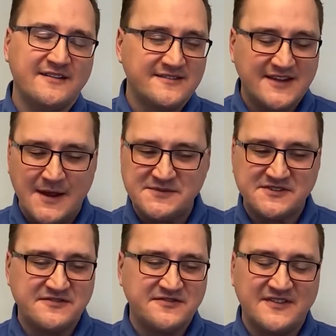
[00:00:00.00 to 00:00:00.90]
types
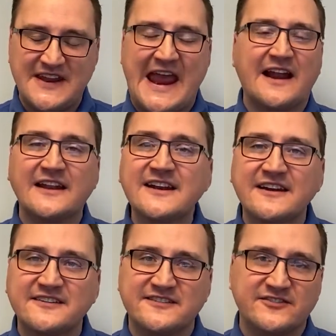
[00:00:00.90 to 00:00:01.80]
of
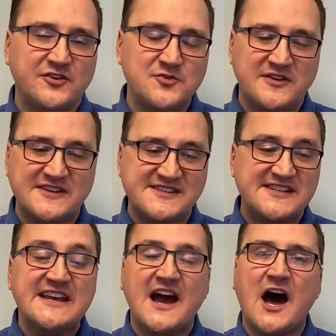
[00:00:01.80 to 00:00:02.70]
analytics, so you can
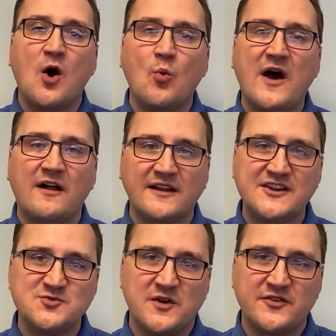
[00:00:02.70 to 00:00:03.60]
see how well
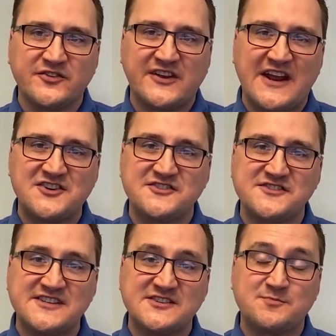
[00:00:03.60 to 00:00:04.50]
each one of those
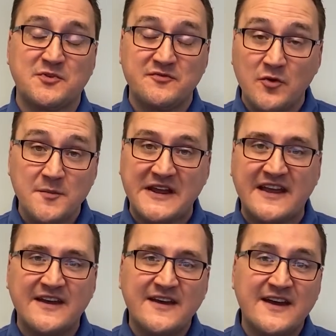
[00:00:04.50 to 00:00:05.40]
connections is performing,
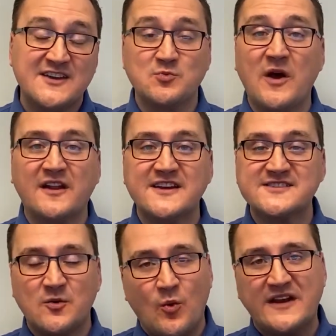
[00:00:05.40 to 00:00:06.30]
as well as
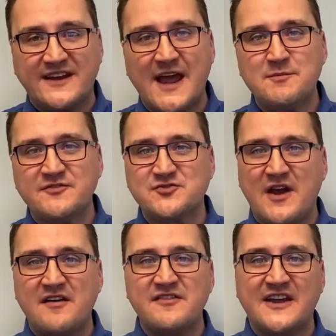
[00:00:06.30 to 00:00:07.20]
what type of
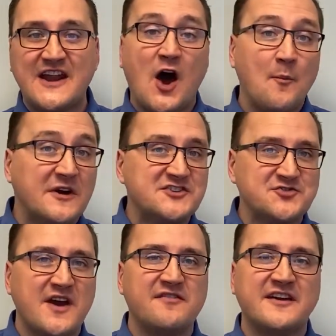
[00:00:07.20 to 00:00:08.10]
traffic and how much
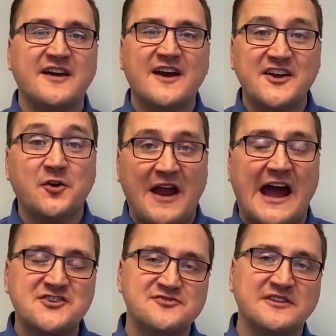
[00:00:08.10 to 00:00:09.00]
traffic you're
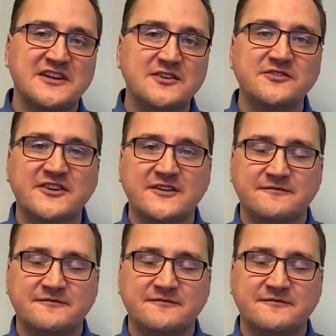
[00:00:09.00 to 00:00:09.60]
actually using.